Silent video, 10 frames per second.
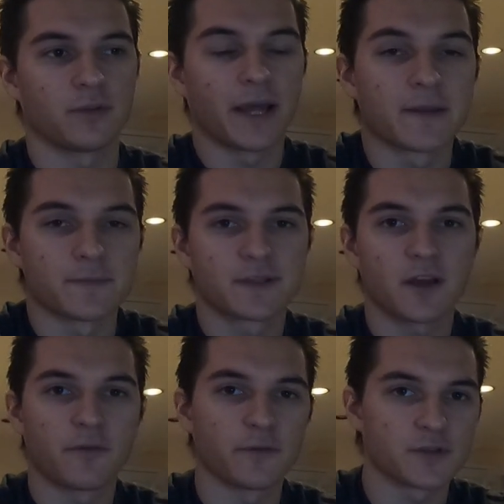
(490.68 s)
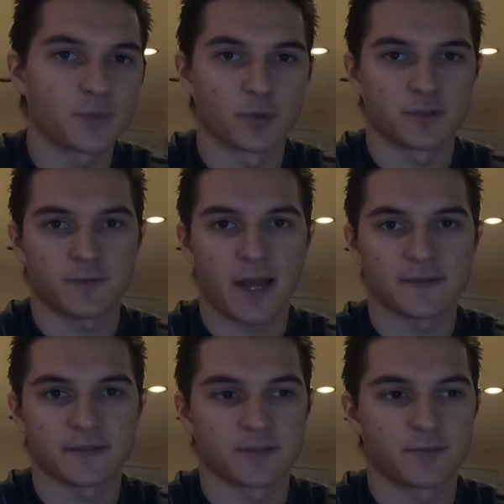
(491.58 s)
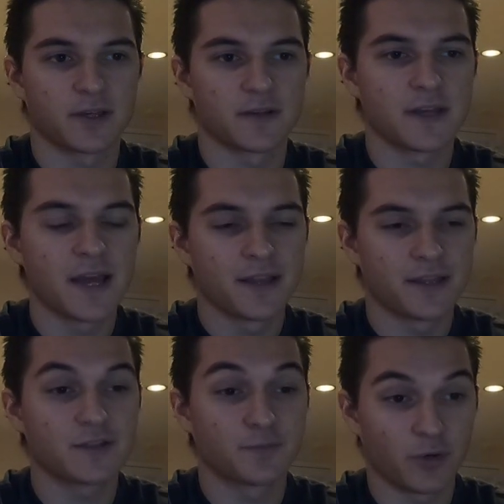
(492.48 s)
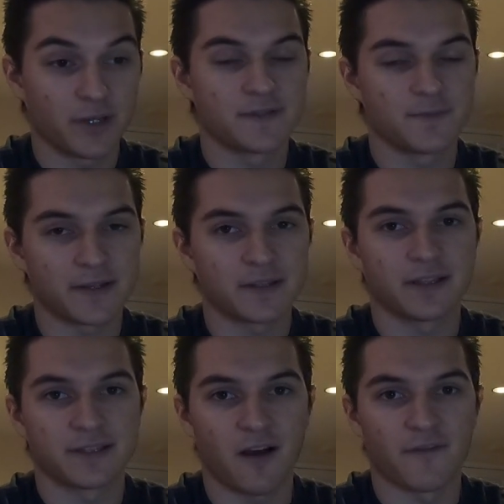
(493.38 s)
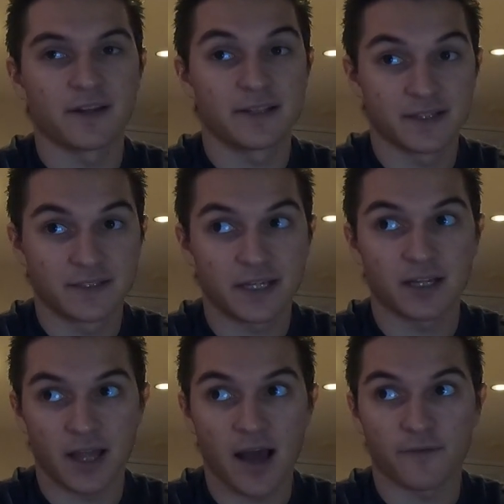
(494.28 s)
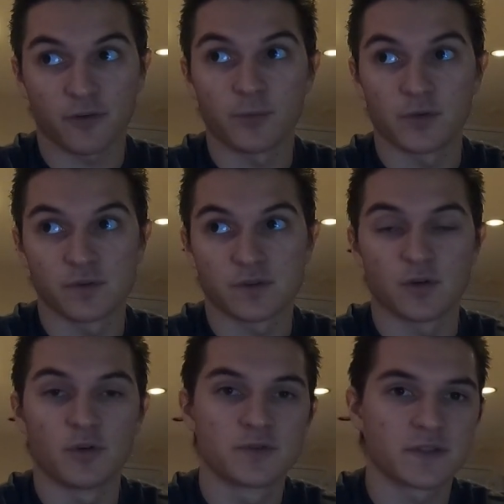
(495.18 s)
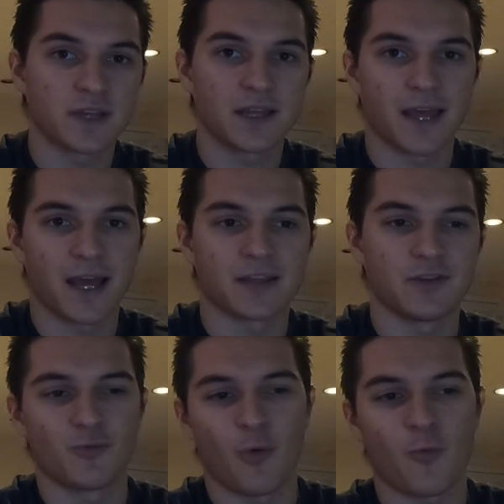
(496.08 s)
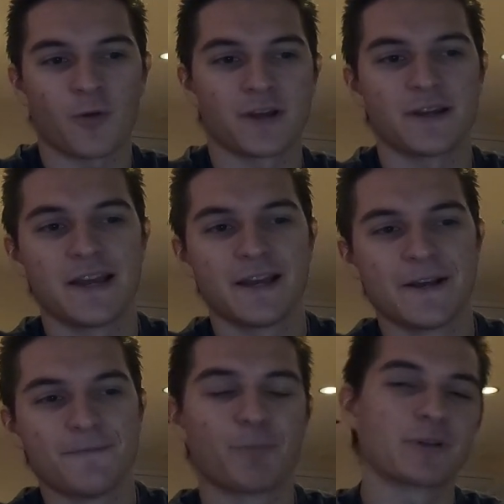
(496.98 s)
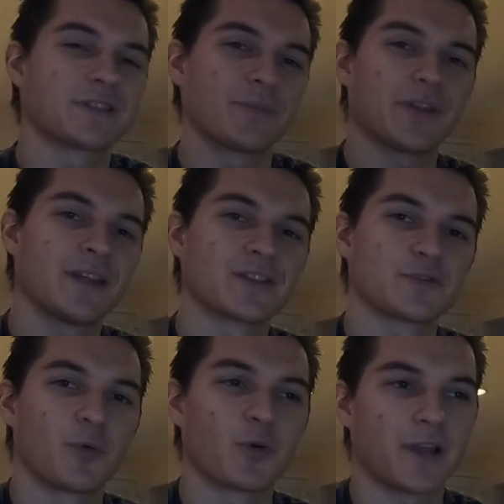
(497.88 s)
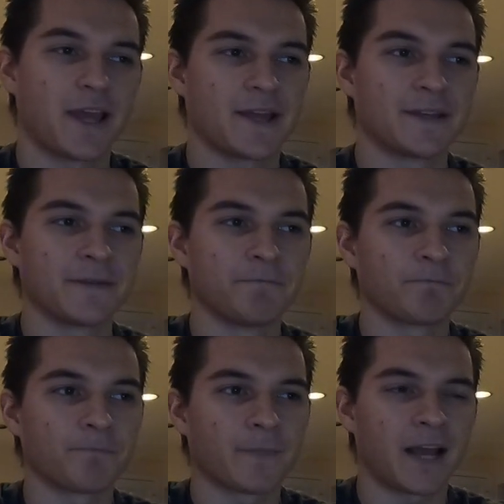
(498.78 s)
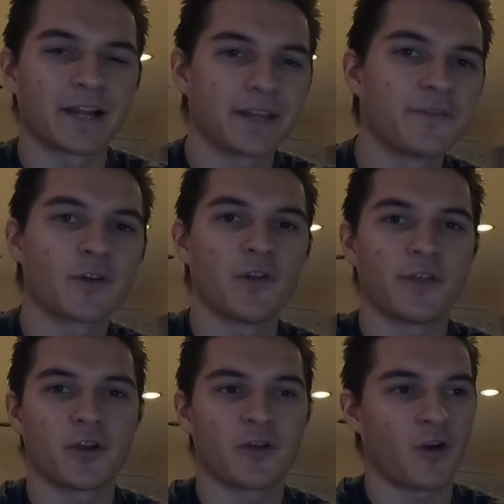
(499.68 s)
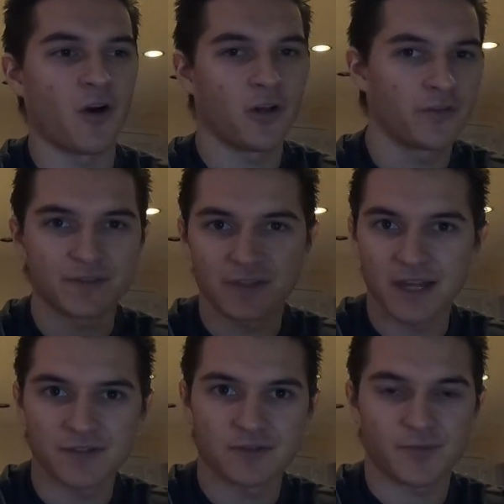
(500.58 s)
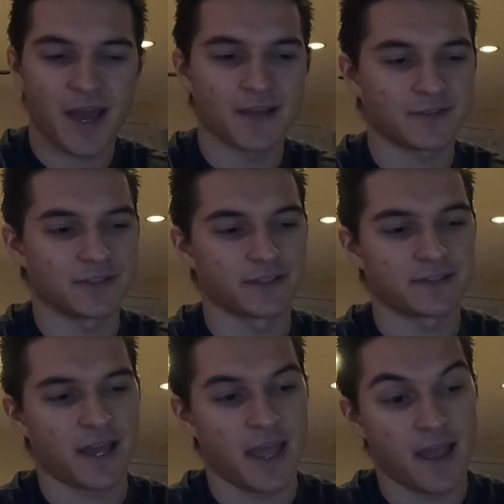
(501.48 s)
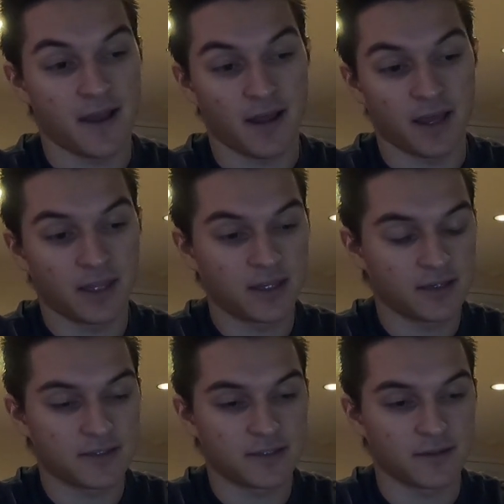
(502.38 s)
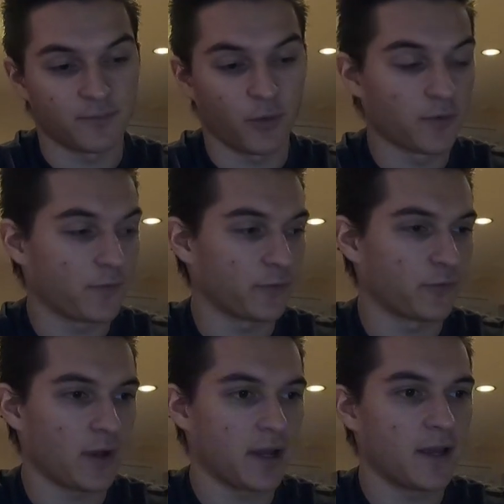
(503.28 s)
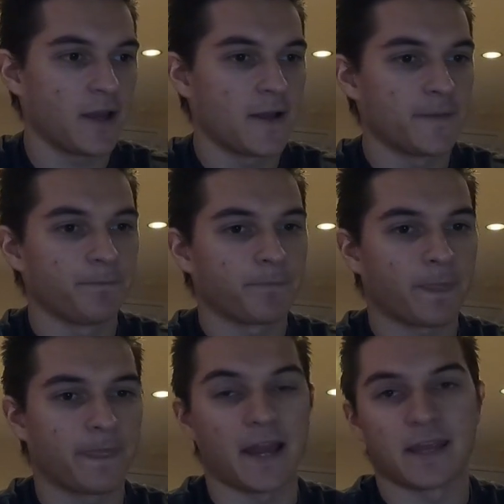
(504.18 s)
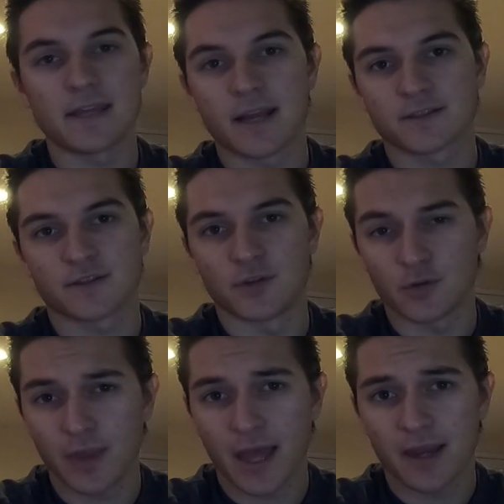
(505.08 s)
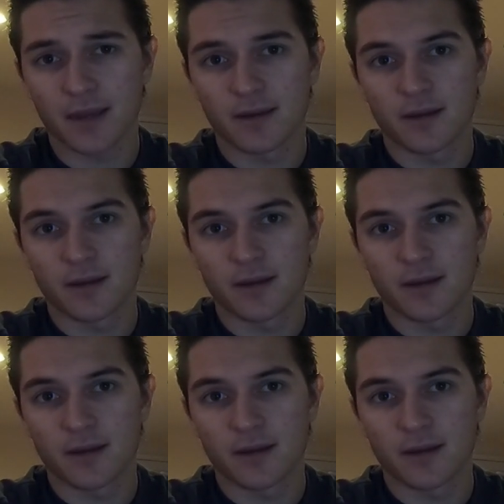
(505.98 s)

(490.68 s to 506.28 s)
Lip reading: like himself in the sport of gymnastics, because this sport is mentally tough and it does take a lot from you. So who's to say that you won't want to put something in the sport and kind of leave it all there, all on the stage of gymnastics. And I think it's important for Fred that he gets to do that.